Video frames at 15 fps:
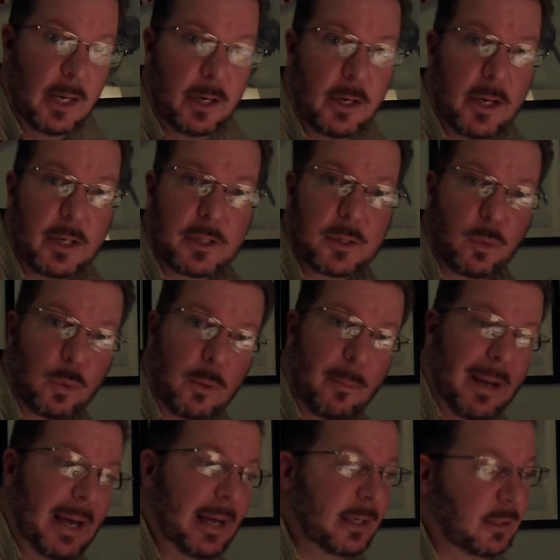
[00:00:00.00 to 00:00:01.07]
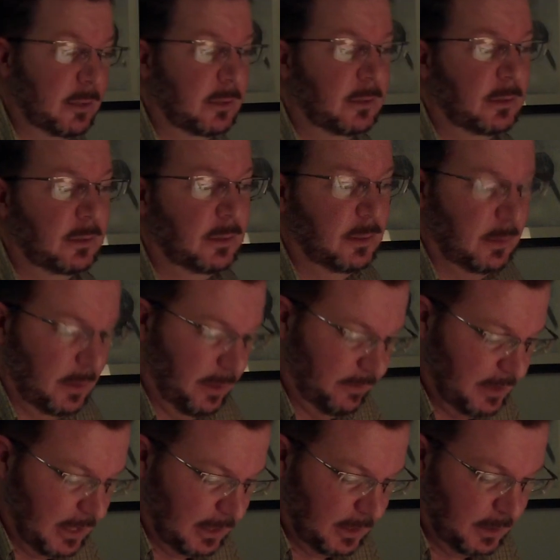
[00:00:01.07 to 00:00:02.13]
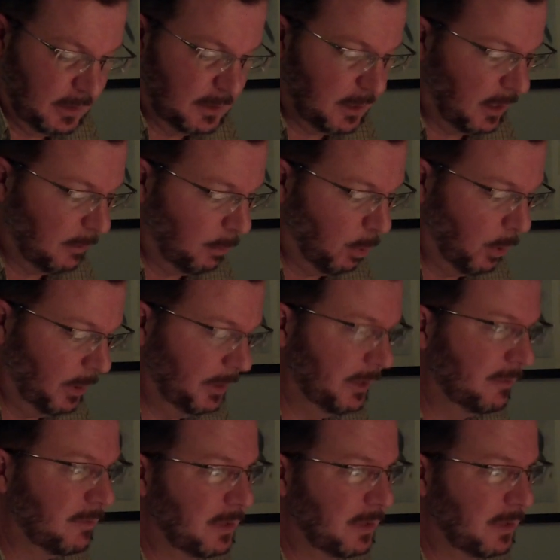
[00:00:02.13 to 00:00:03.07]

so we're back. I've taken this, I boiled it for 10